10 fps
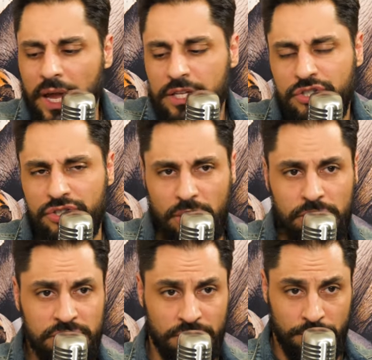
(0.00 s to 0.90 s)
he just
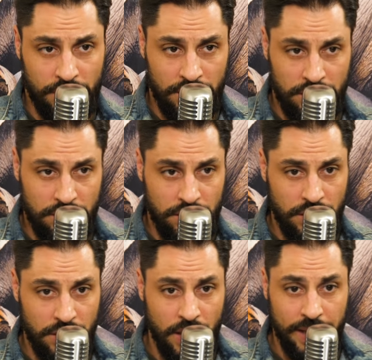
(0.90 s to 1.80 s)
owns them
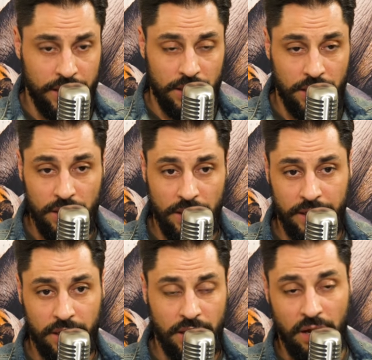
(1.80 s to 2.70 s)
in like
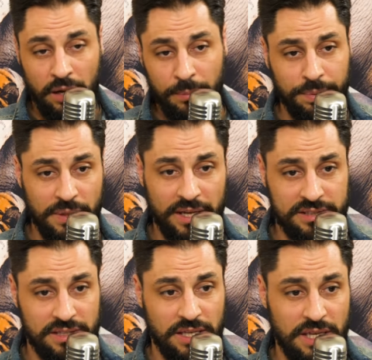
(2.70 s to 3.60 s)
a
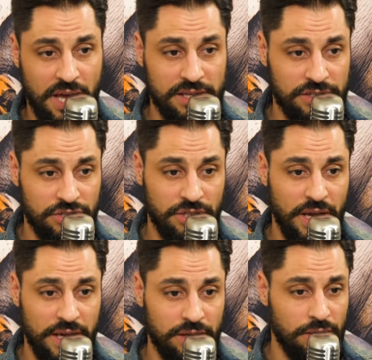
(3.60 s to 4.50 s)
complex that he has in
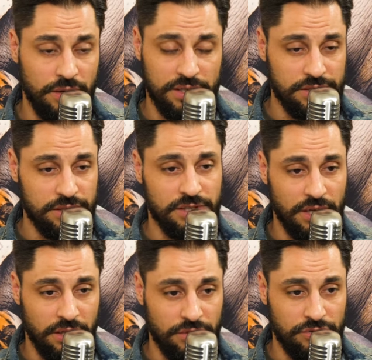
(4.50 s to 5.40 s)
Chittenango because it's
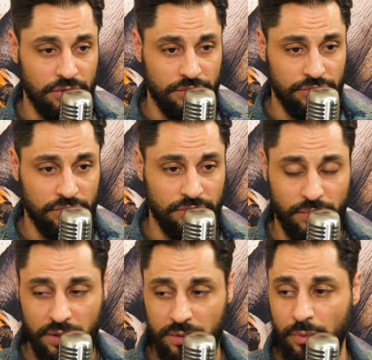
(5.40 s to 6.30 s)
like sort
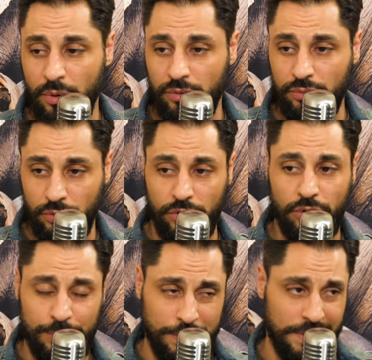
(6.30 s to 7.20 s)
of one of the more
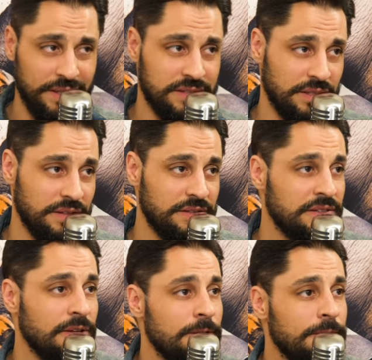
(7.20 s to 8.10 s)
rural
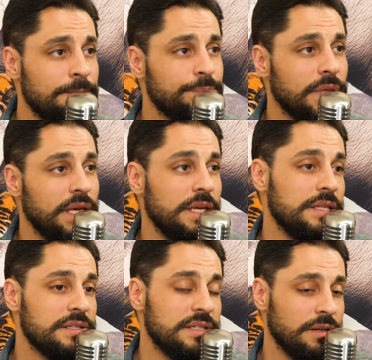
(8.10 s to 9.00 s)
places
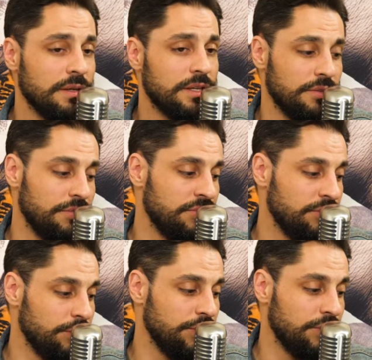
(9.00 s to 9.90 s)
in
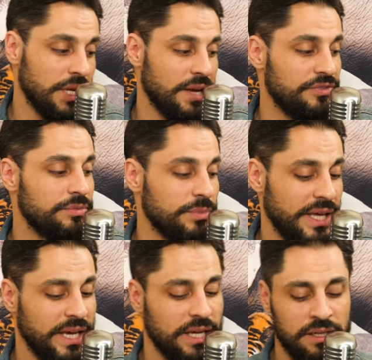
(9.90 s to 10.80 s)
Syracuse where you can have
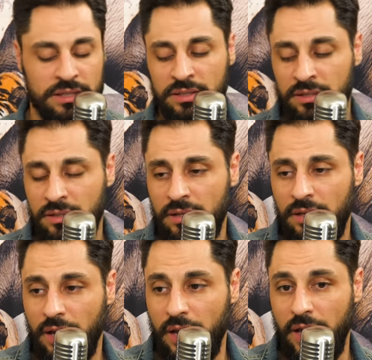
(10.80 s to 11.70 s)
some land,
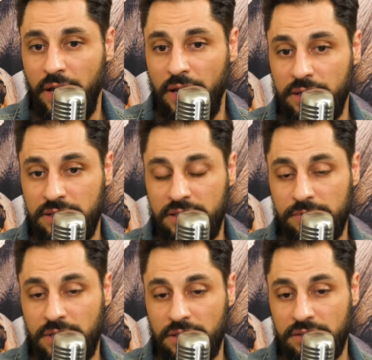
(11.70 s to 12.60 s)
and it
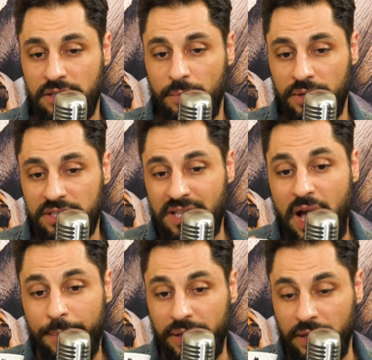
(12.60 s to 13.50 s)
seems like there's not much
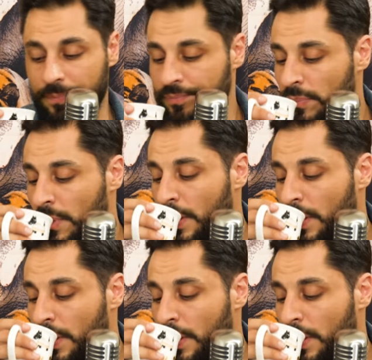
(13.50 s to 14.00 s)
stopping him.